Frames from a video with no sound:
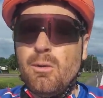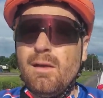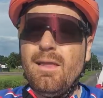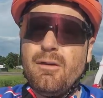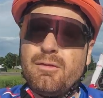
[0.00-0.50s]

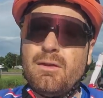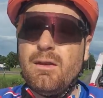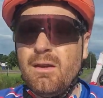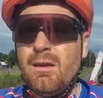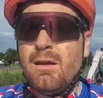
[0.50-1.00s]
We left
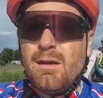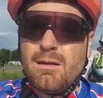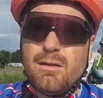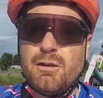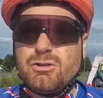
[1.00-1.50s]

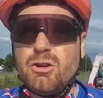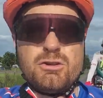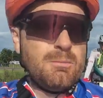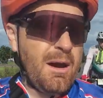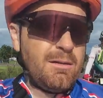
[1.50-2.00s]
the
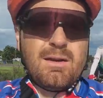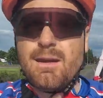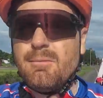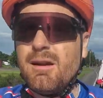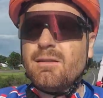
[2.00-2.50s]
church about
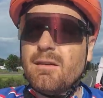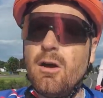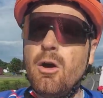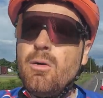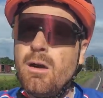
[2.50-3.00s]
10 minutes
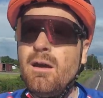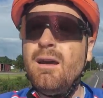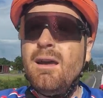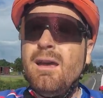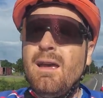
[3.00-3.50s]
ago,
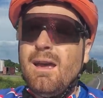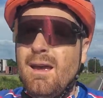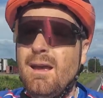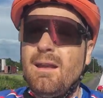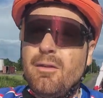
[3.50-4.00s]

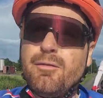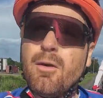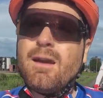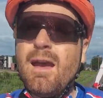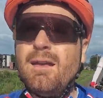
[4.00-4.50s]
and the
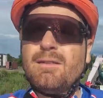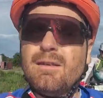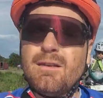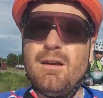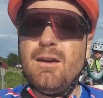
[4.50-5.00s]
forecast
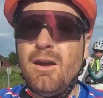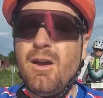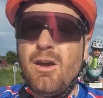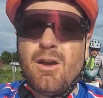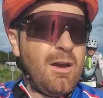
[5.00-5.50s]
is a
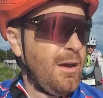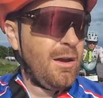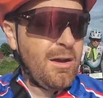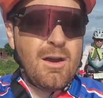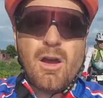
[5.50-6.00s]

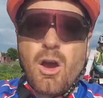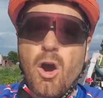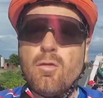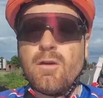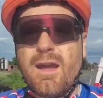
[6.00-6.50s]

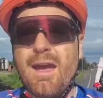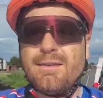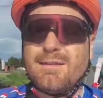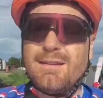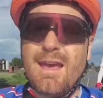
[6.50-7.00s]

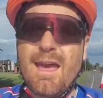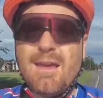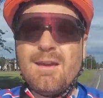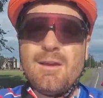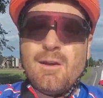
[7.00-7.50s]
overcast day,
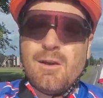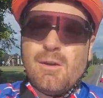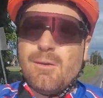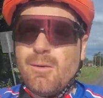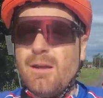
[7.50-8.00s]

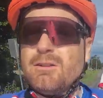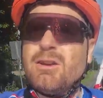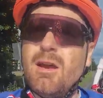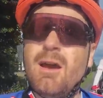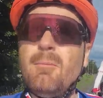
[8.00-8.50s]
which
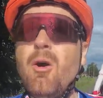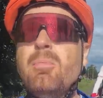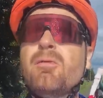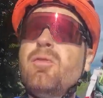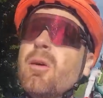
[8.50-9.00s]
I'm
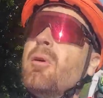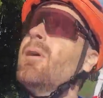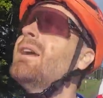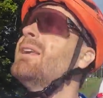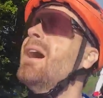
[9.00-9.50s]
hoping for,
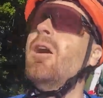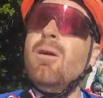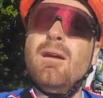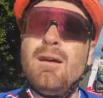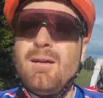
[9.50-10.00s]
but right now,
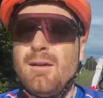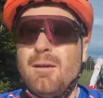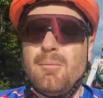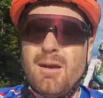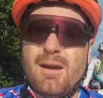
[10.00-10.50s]

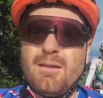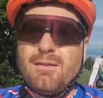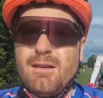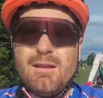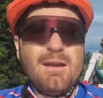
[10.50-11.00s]
man, I
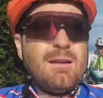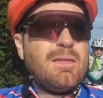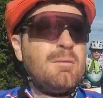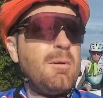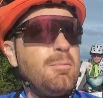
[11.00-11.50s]
see
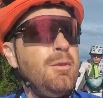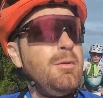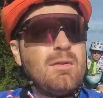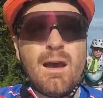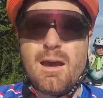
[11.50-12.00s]
nothing but
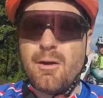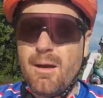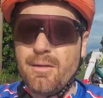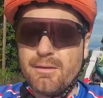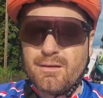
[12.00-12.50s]
blue sky
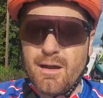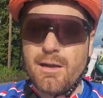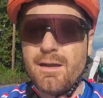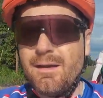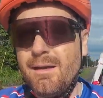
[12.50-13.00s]
around the
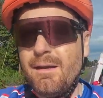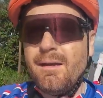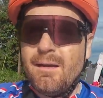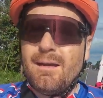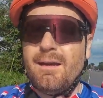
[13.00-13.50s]
sun,
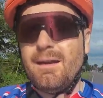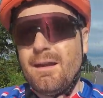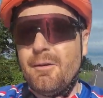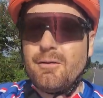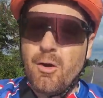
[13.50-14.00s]

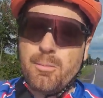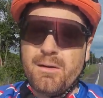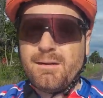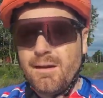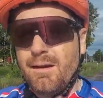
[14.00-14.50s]
and I was
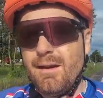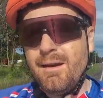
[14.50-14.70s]
hoping to